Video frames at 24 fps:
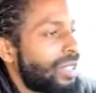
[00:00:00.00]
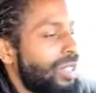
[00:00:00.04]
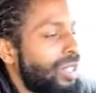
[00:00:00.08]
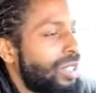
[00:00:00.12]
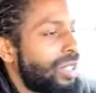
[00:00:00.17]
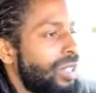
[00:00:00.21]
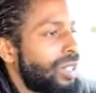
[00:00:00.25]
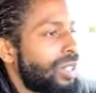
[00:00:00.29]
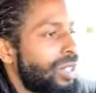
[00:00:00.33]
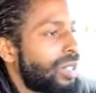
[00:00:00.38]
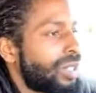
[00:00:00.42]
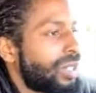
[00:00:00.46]

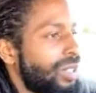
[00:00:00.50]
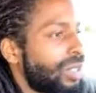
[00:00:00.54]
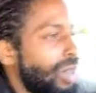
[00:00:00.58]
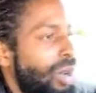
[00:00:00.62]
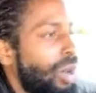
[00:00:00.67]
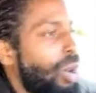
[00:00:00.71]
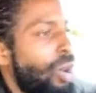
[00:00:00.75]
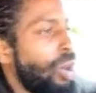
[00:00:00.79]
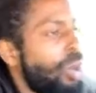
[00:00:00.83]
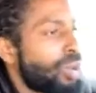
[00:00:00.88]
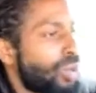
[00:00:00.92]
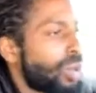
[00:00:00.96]
the
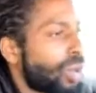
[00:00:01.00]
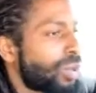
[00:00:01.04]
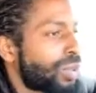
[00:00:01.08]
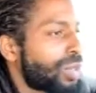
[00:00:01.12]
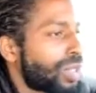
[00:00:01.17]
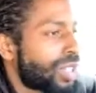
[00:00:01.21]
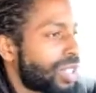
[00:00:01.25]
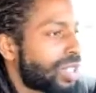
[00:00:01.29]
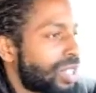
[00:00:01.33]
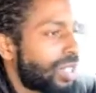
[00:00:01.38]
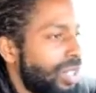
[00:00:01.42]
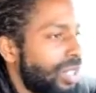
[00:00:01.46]
old growth
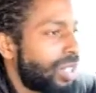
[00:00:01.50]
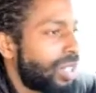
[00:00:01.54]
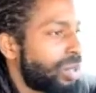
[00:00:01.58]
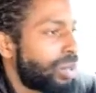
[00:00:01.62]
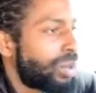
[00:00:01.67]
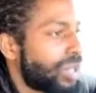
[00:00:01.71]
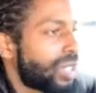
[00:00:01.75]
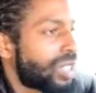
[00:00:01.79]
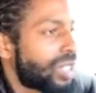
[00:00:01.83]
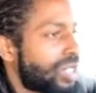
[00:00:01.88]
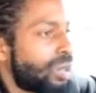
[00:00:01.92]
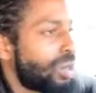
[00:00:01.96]
is
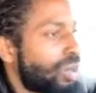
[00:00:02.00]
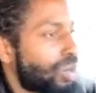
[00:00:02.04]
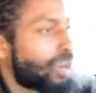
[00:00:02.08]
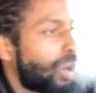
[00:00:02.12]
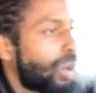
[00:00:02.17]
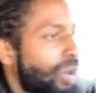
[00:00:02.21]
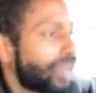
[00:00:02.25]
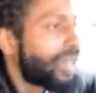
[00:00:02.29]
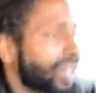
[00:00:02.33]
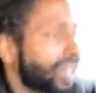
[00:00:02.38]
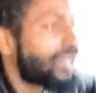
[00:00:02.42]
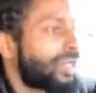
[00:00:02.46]
literally still
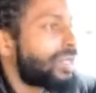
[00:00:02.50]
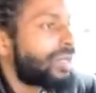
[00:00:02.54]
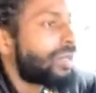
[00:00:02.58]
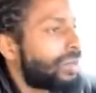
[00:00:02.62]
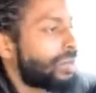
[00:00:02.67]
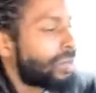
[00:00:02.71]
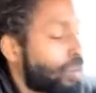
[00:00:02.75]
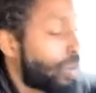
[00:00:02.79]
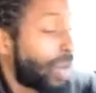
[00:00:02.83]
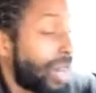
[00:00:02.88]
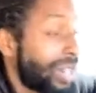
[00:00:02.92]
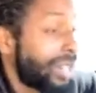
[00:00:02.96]
growing at
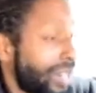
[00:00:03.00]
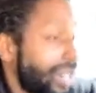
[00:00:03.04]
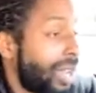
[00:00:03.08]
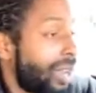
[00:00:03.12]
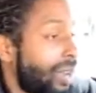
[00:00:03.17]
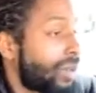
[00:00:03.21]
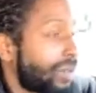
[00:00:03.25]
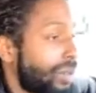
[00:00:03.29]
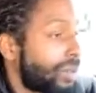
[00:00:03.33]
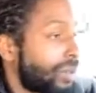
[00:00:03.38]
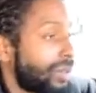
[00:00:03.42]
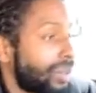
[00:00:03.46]
right
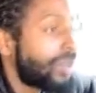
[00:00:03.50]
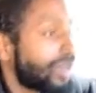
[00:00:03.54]
now.